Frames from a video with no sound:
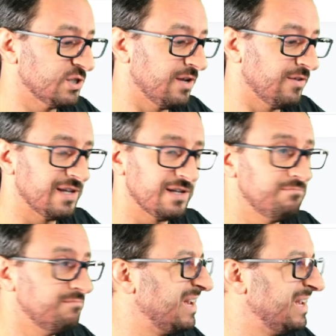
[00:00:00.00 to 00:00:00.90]
Now that
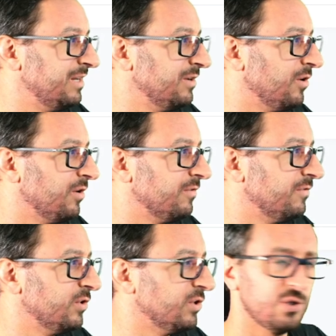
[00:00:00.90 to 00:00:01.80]
may not have
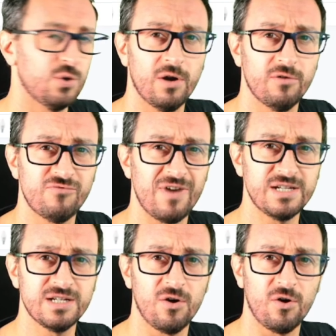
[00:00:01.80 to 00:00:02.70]
looked quite red
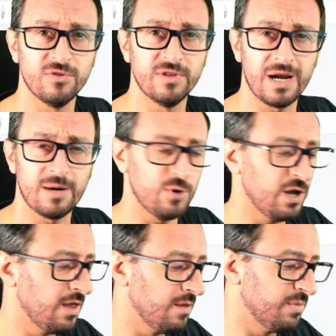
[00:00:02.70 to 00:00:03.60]
on the camera,
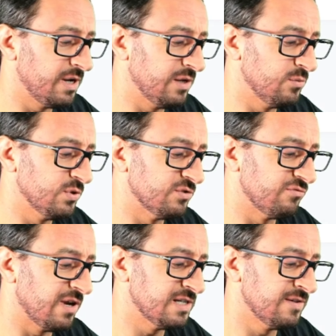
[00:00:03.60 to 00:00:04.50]
but it was red.